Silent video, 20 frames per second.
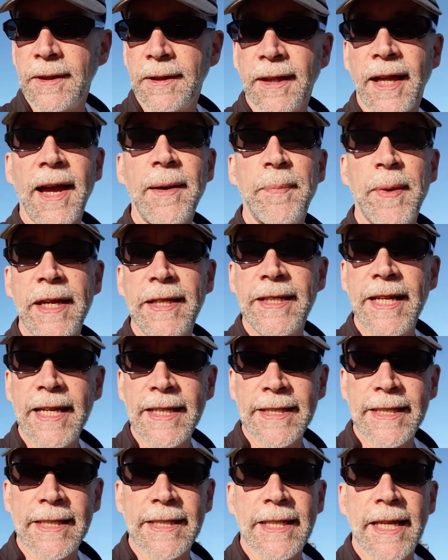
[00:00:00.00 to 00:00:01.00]
to Lipan,
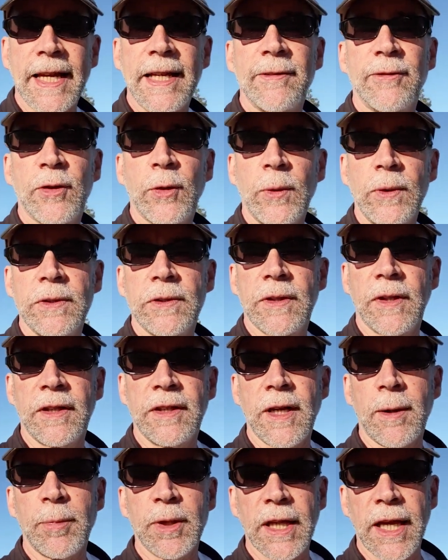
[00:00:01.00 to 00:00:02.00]
Texas, and of course the
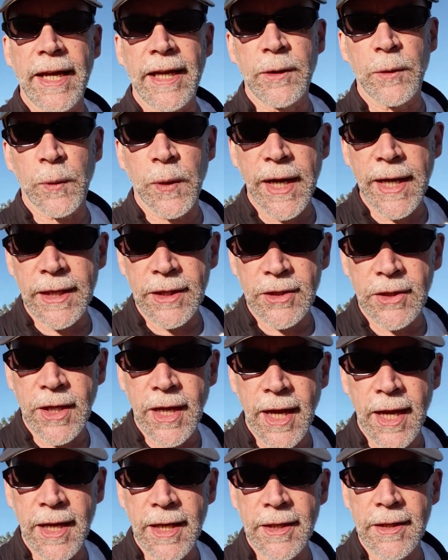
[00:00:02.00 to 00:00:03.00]
Double N Ranch
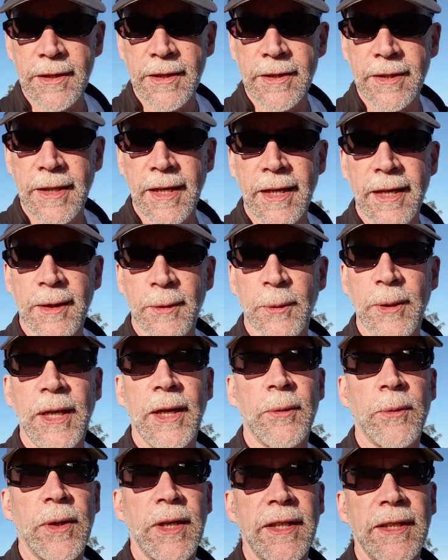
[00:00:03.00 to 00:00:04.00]
as we
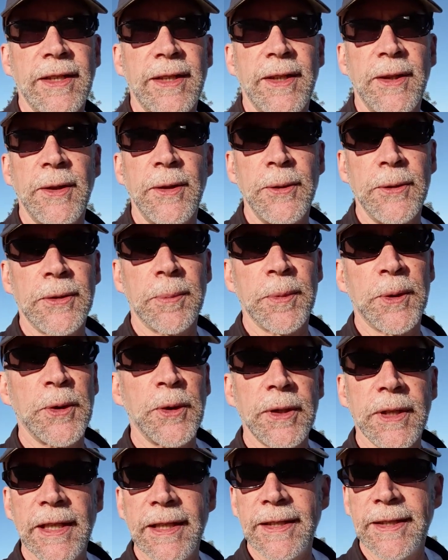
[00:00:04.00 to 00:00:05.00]
get ready to do some
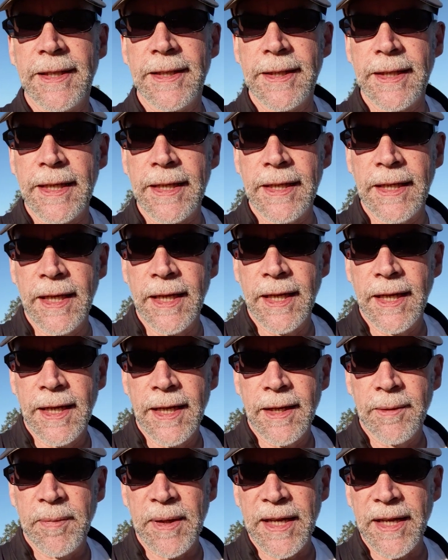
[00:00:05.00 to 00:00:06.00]
cooking today,
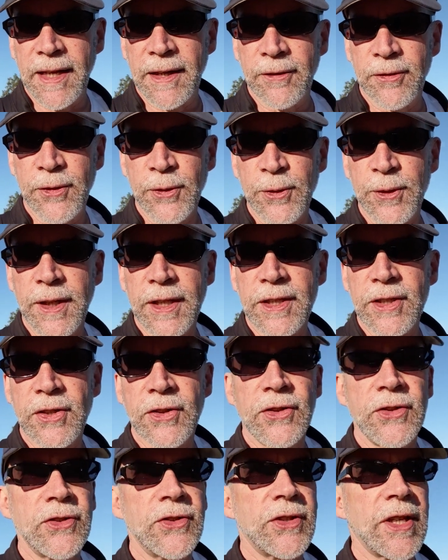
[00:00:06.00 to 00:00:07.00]
making a few
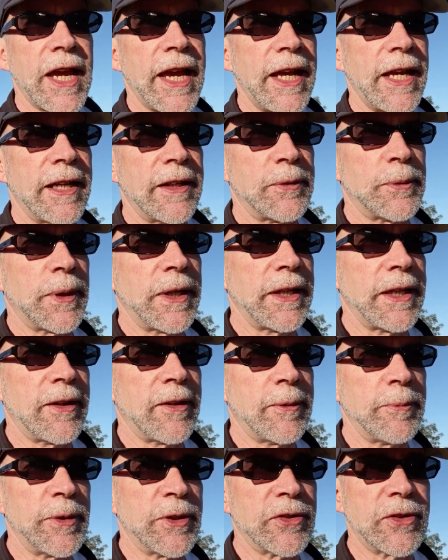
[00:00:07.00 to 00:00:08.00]
dishes. And right
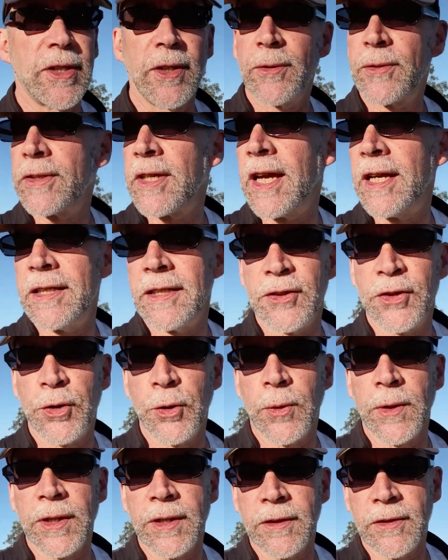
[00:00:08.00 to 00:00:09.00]
now I'm just outside
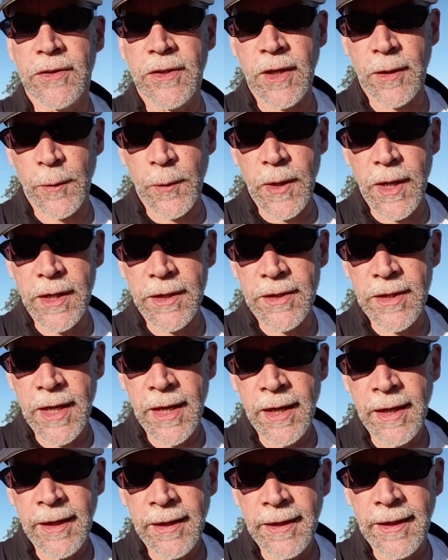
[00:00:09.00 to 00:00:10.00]
enjoying the sunrise
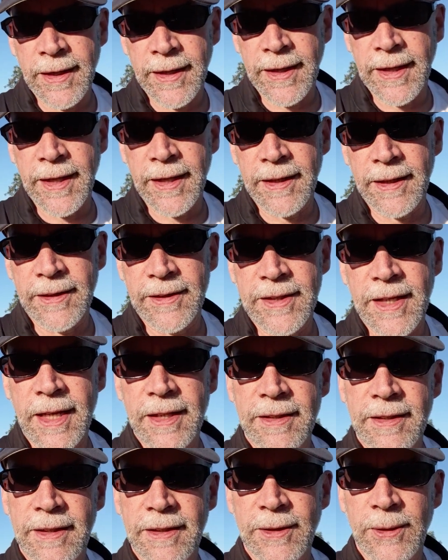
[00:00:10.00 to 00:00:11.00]
and getting
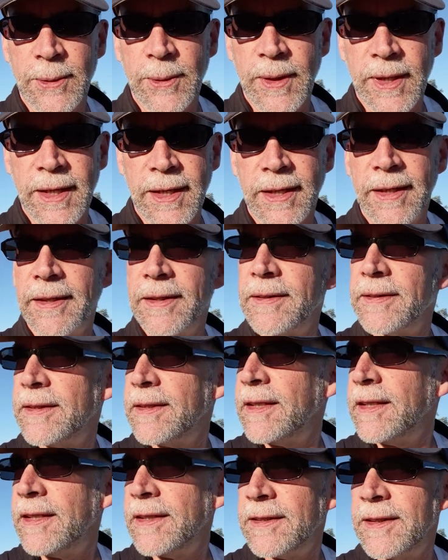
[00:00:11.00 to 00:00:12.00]
set to
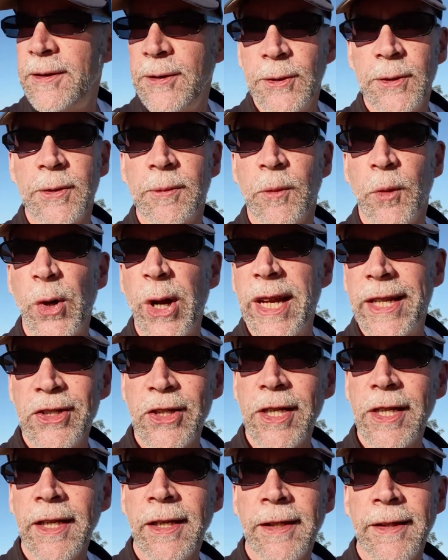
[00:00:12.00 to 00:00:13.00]
do some
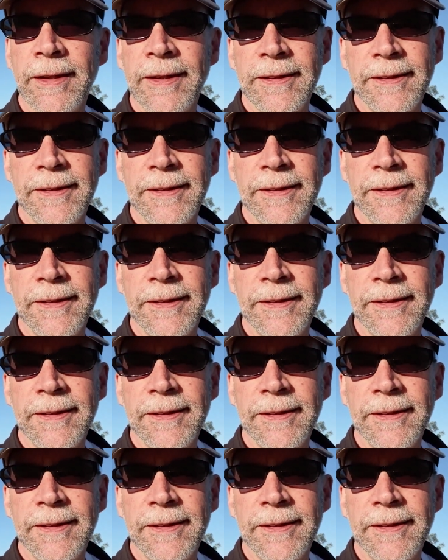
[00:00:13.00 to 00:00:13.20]
ranching,